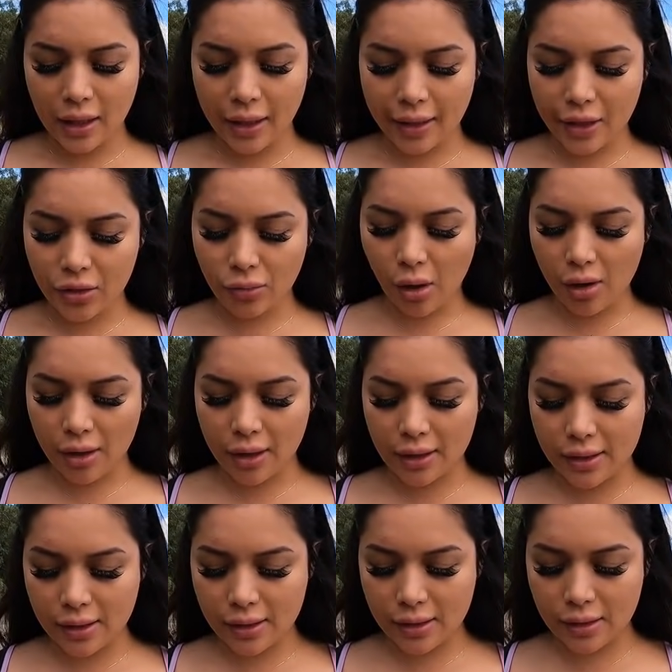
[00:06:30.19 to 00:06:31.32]
Each rock
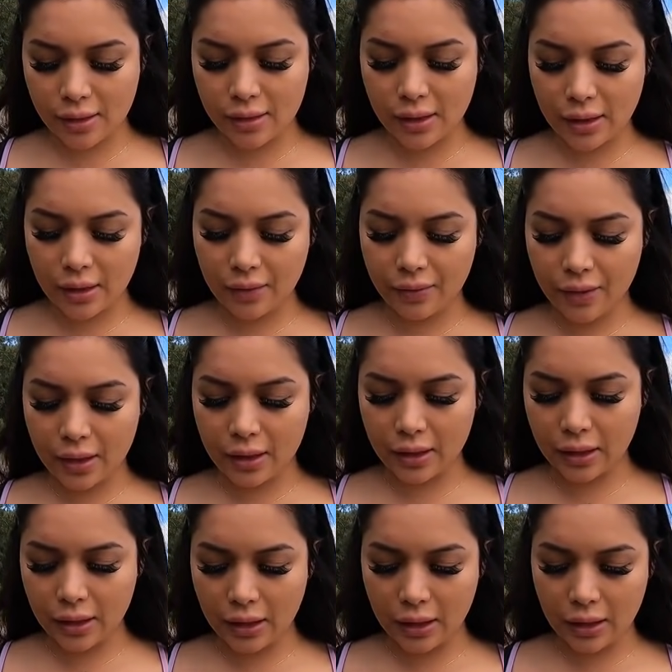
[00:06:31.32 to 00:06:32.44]
can
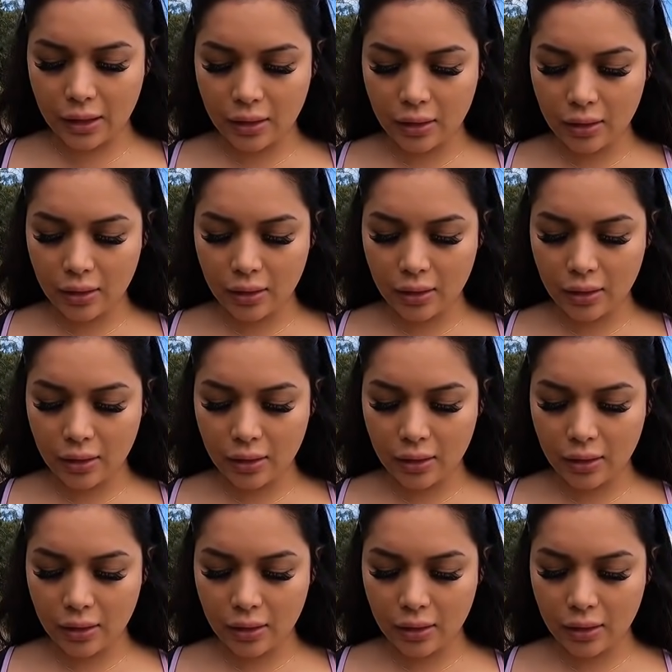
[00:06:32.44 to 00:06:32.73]
significantly